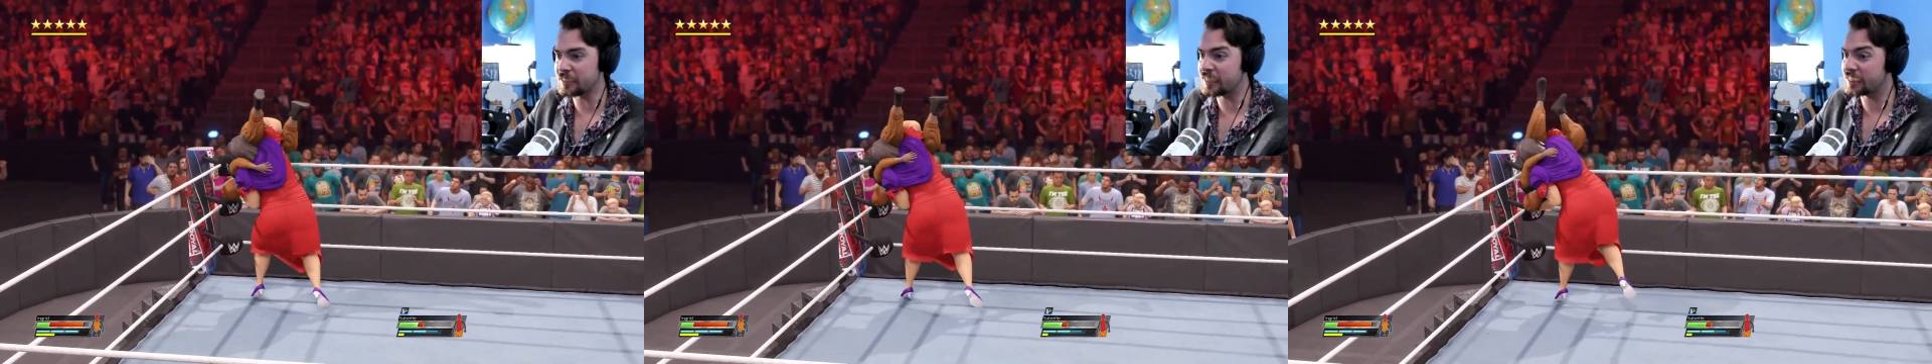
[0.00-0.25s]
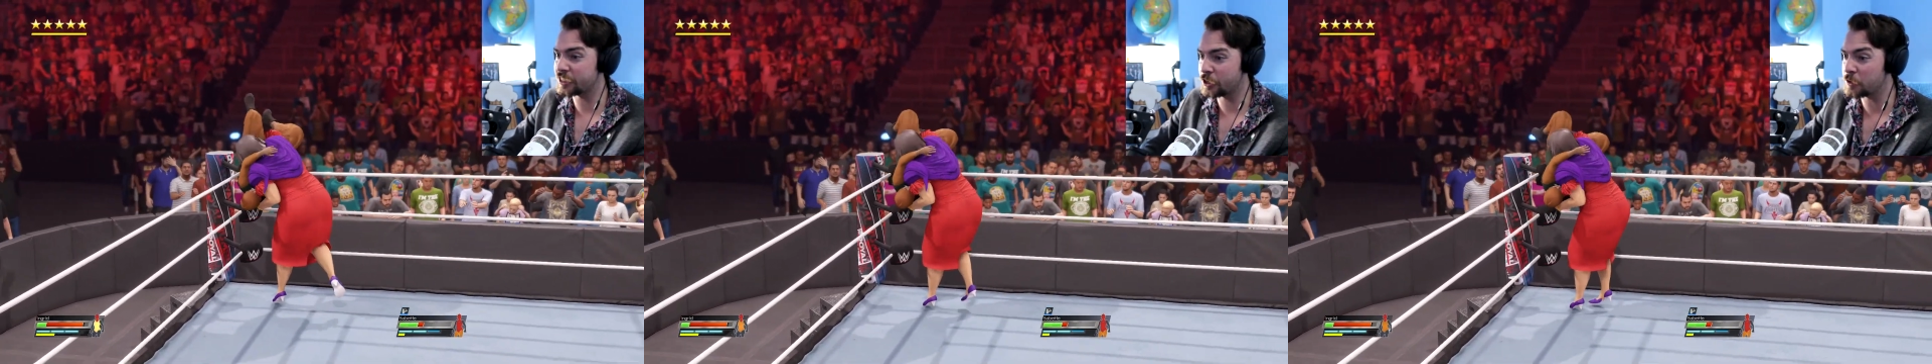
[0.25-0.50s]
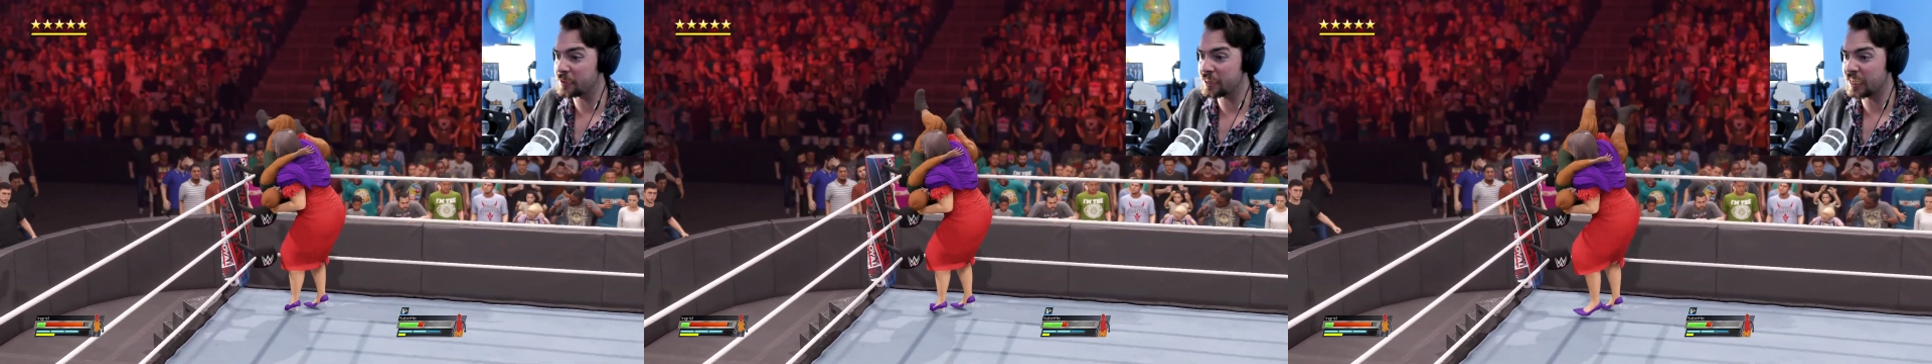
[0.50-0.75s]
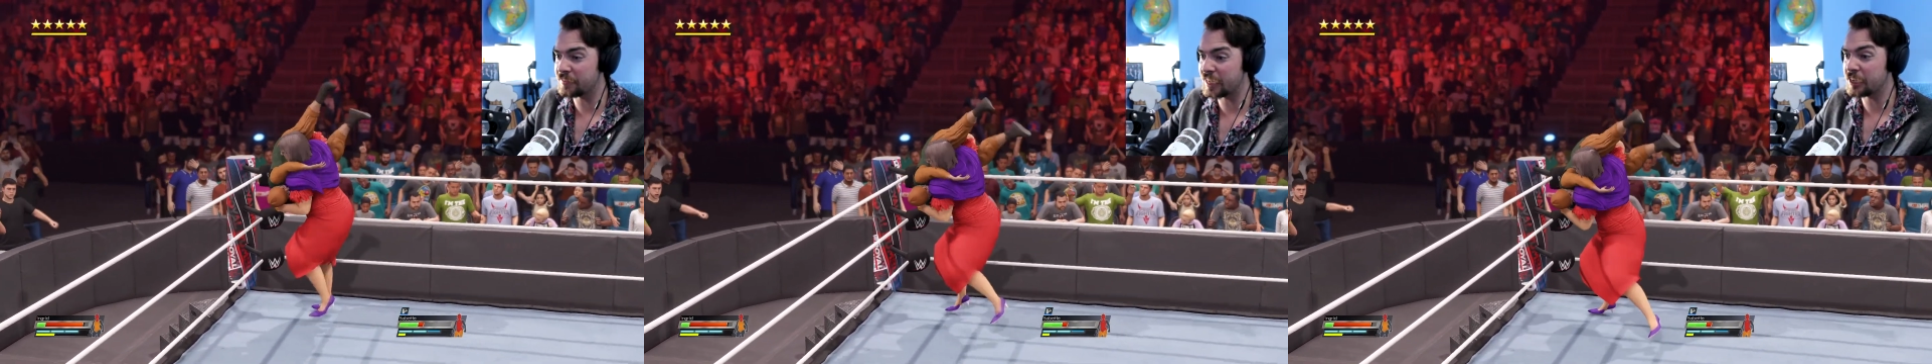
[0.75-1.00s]
and this could be the
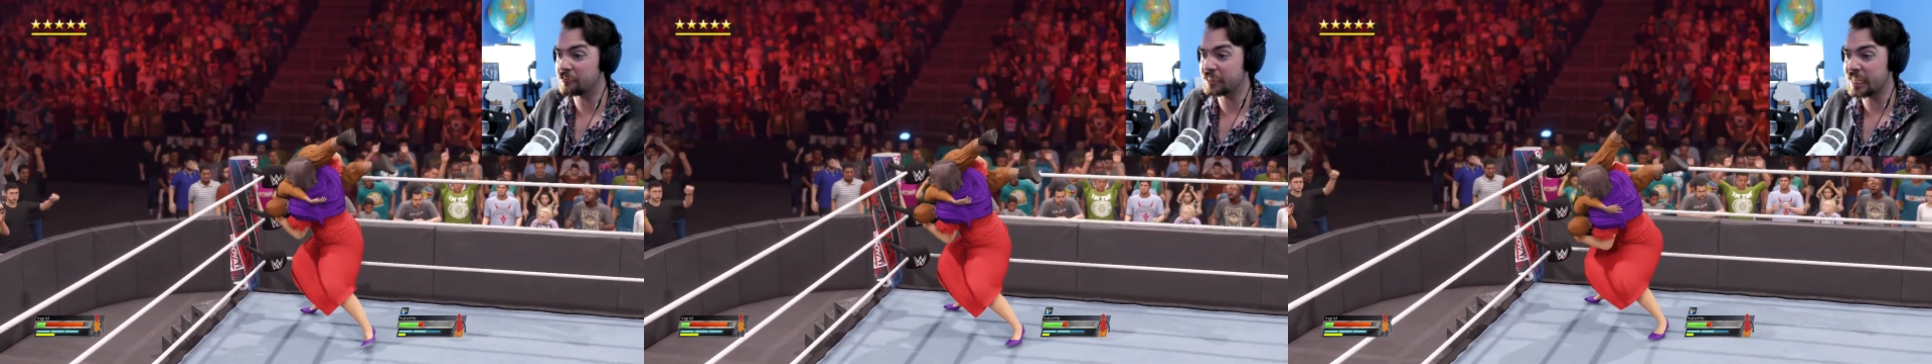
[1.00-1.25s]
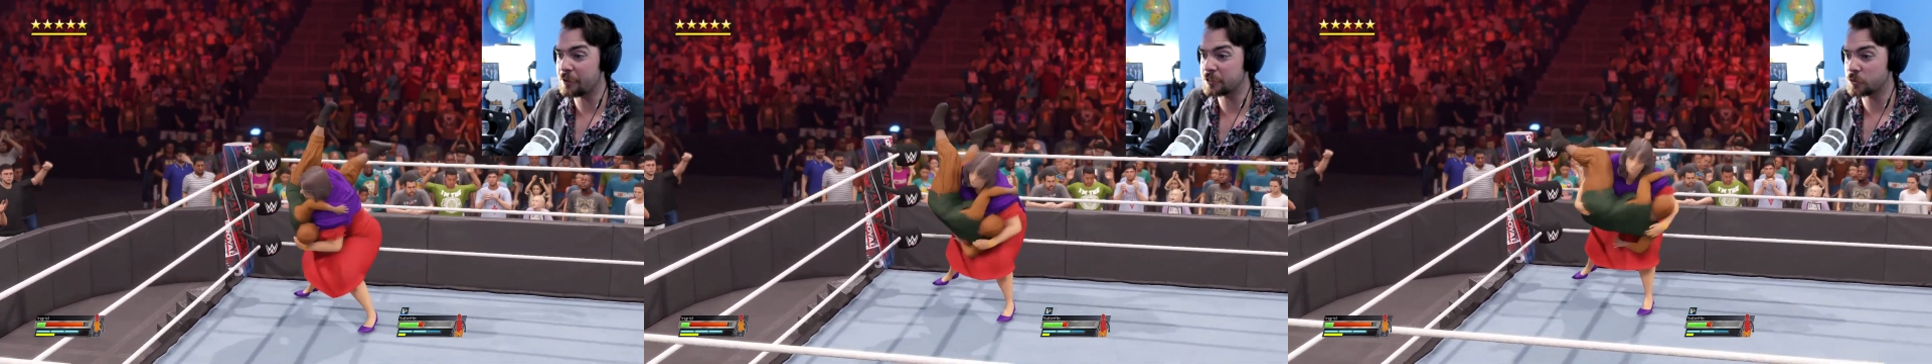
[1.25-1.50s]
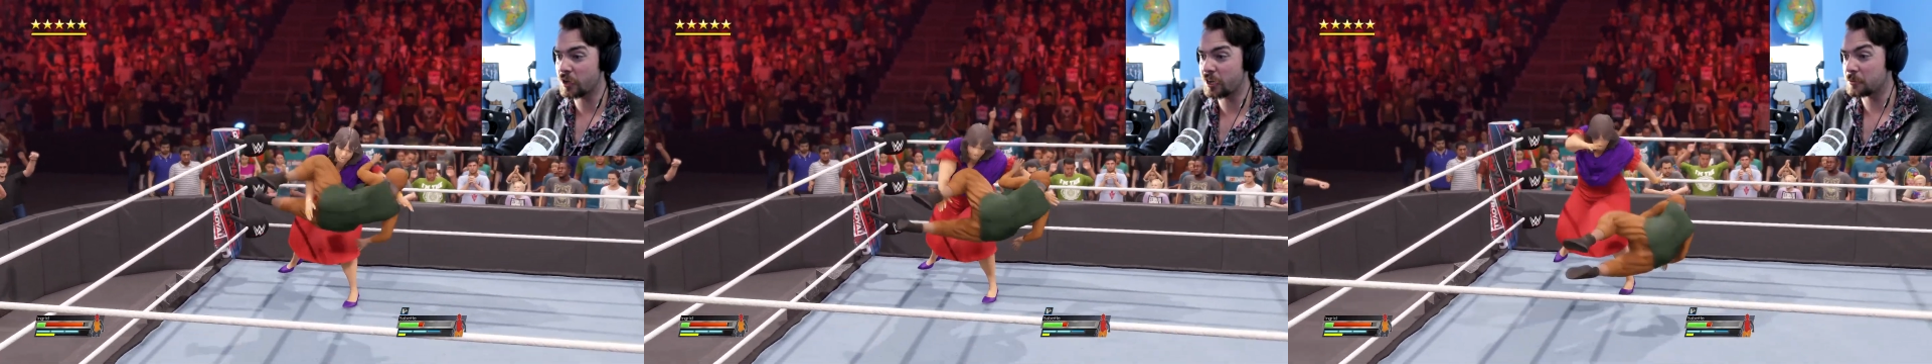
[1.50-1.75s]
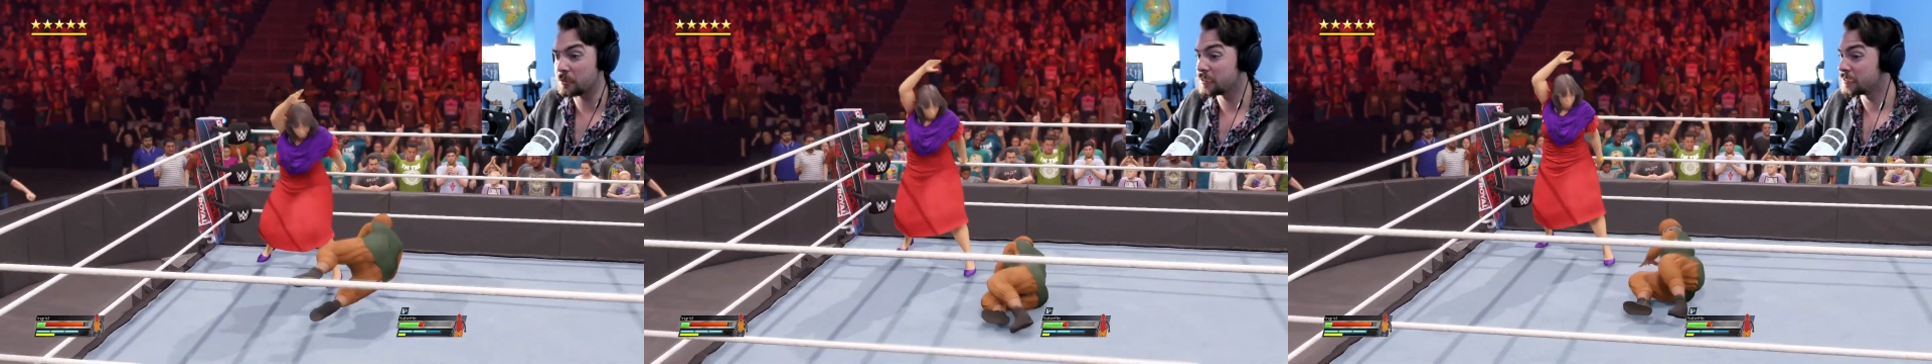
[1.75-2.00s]
end for Ingrid now as well.